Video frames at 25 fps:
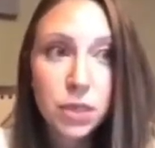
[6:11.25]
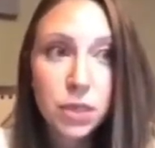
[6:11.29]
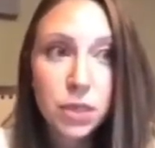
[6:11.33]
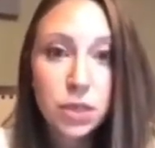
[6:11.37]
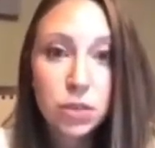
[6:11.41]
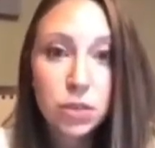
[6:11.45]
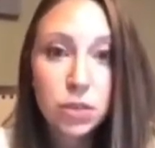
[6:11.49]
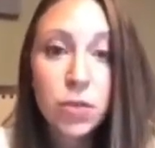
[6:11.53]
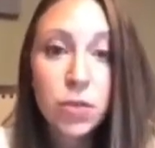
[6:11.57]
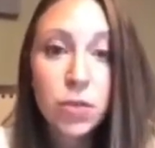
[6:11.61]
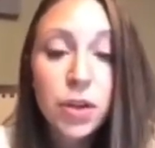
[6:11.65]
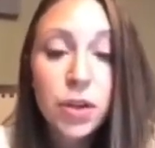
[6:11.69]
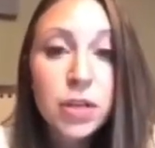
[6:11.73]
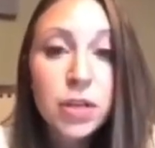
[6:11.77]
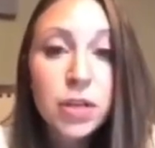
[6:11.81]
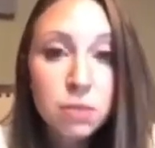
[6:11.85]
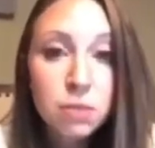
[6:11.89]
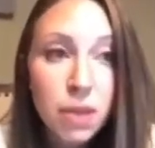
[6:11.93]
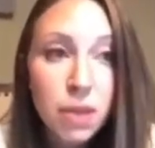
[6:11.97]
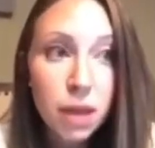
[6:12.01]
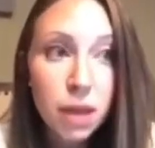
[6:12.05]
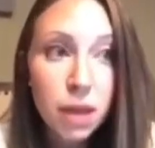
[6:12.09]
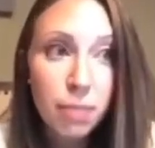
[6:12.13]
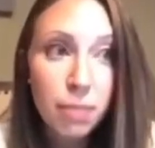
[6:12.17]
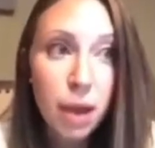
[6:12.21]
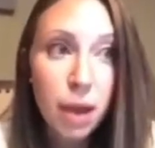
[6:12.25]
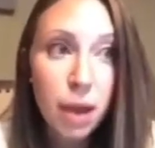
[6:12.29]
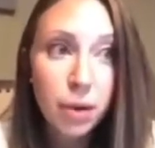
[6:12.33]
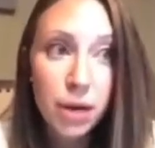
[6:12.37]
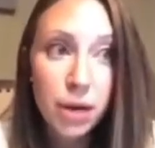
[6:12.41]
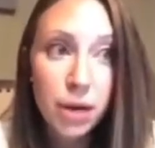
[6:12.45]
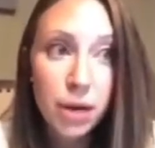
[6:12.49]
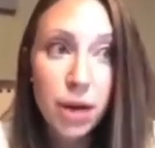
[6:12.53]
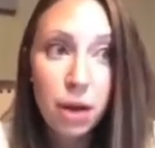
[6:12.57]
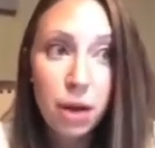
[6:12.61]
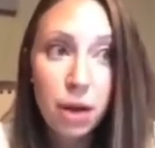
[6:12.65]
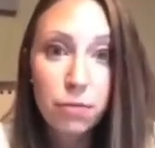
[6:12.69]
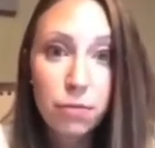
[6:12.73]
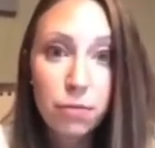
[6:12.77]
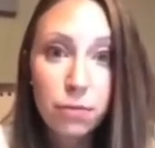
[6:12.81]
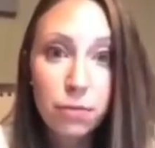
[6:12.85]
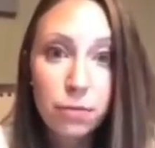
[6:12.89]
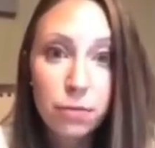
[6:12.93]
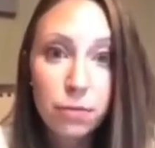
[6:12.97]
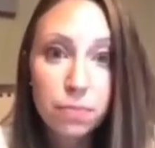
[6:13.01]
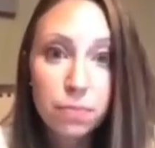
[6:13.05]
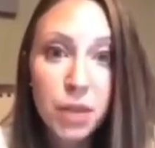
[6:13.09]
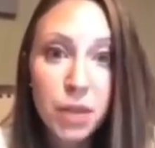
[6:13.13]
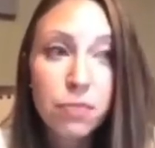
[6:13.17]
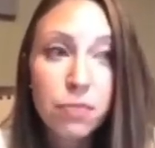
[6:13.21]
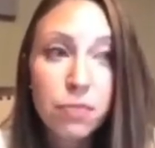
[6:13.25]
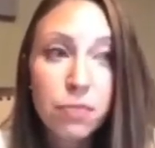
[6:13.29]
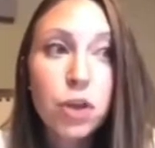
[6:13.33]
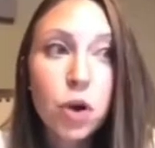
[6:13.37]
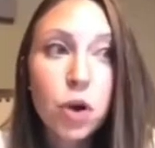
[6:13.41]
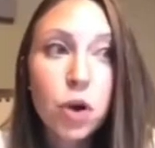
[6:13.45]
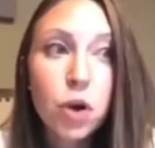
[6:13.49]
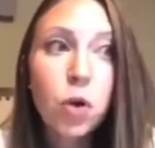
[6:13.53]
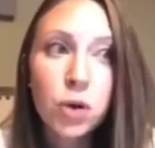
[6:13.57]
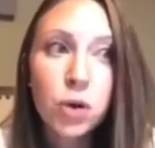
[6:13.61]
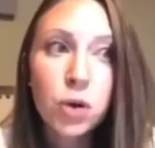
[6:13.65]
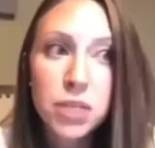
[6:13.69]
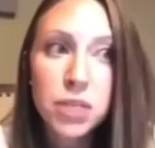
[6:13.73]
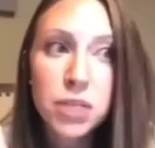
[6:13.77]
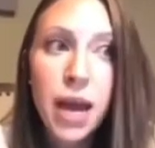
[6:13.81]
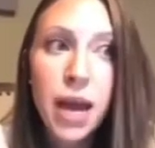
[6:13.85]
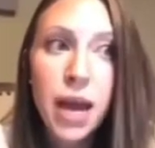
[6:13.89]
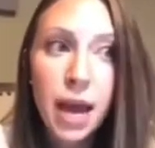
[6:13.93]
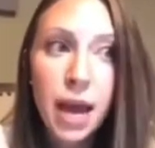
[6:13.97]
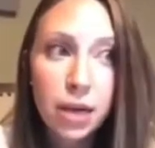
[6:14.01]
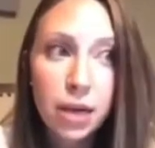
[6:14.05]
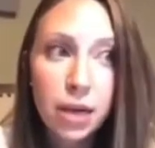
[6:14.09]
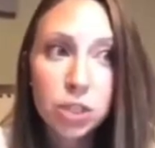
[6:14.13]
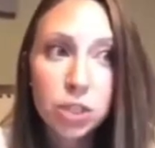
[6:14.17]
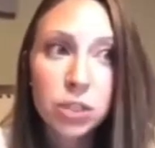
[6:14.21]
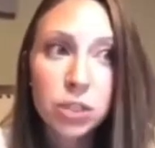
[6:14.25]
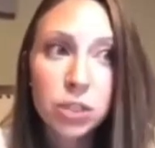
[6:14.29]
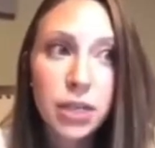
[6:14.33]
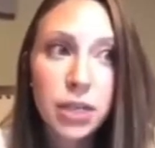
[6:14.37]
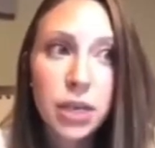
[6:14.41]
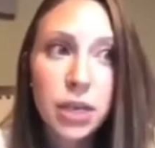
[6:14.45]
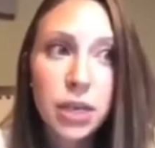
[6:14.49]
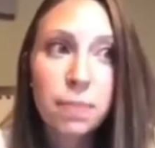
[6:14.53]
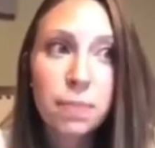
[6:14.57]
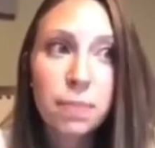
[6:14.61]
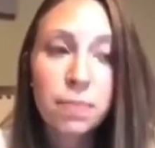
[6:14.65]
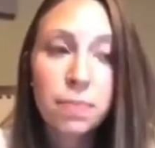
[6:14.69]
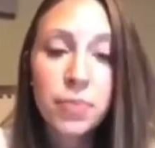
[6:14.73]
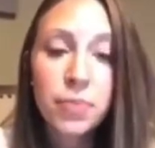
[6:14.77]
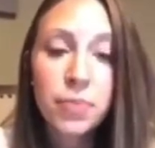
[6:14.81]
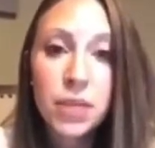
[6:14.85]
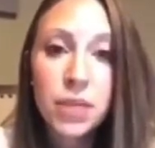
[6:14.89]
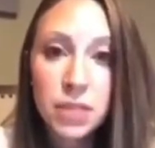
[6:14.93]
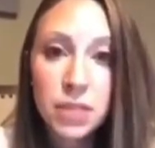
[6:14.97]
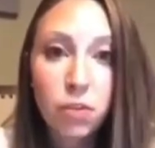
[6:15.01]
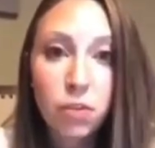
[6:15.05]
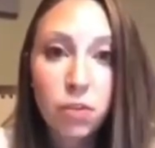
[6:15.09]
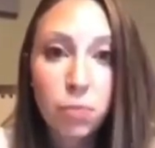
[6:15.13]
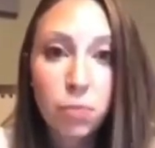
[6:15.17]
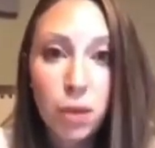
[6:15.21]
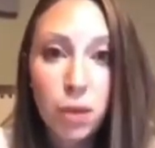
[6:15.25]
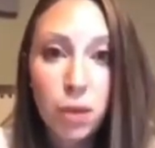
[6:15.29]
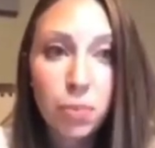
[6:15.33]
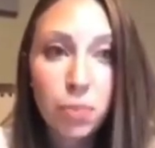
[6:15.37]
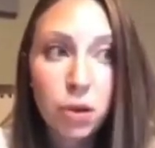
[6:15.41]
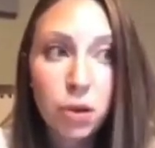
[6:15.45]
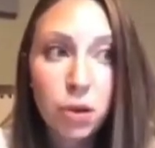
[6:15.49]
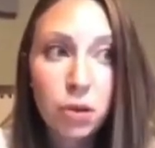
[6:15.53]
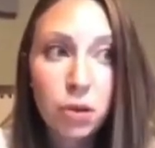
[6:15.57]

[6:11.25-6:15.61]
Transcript: So there is manpower enough if the goal were to actually save people.